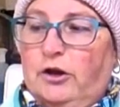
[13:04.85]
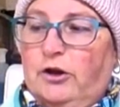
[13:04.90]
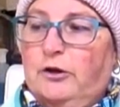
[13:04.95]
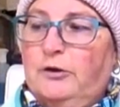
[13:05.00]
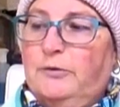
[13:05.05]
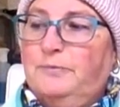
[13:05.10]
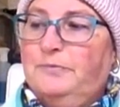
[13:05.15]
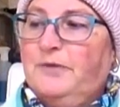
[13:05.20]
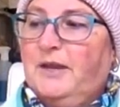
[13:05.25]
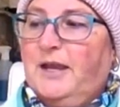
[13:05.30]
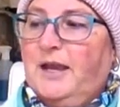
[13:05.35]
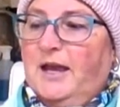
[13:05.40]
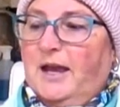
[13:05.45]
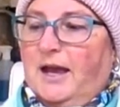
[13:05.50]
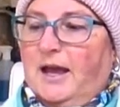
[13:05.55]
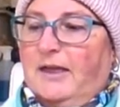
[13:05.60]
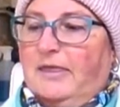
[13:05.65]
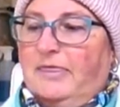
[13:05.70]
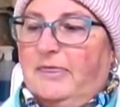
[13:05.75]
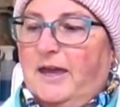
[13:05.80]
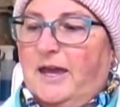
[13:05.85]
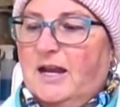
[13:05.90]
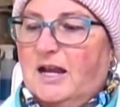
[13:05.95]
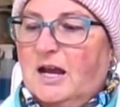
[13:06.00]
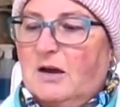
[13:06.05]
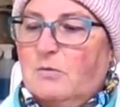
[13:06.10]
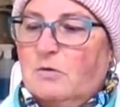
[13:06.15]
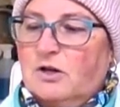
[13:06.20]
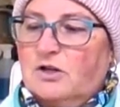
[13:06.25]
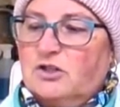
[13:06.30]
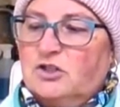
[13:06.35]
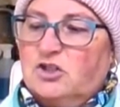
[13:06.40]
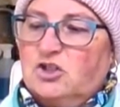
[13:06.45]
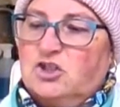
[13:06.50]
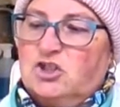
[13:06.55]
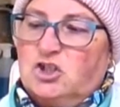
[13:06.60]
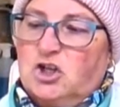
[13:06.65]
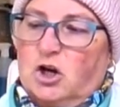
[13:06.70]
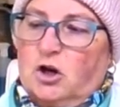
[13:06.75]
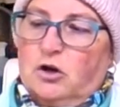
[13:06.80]
you. And then I want to
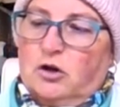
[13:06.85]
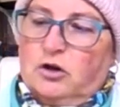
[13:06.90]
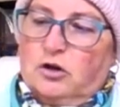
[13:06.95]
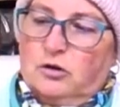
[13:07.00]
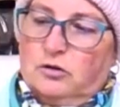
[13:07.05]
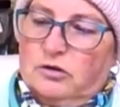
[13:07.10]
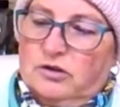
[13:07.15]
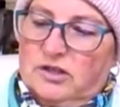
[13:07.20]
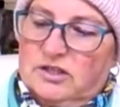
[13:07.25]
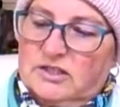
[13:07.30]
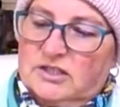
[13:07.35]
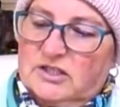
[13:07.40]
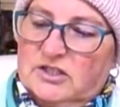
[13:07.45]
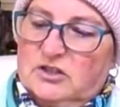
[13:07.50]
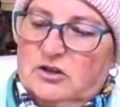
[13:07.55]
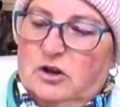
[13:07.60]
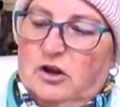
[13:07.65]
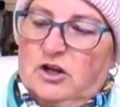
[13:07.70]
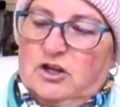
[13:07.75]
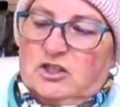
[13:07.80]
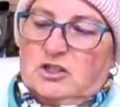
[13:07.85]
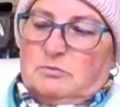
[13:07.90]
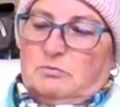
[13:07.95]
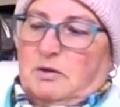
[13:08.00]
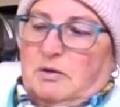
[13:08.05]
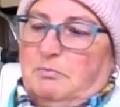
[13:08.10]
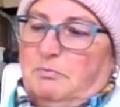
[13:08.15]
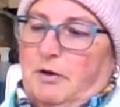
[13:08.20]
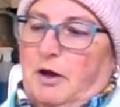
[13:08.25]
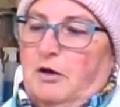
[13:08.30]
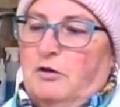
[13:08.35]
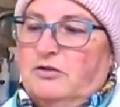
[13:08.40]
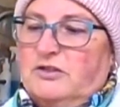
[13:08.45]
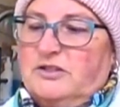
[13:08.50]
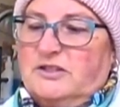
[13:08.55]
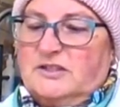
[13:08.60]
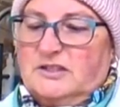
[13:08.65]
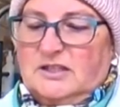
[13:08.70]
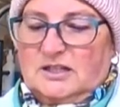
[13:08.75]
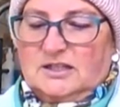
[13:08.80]
show you, this is going to be
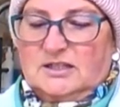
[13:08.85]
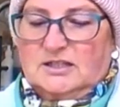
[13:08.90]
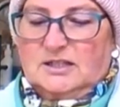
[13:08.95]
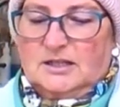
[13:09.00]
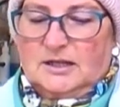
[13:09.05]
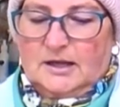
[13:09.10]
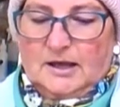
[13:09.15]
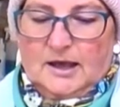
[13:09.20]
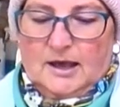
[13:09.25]
posted.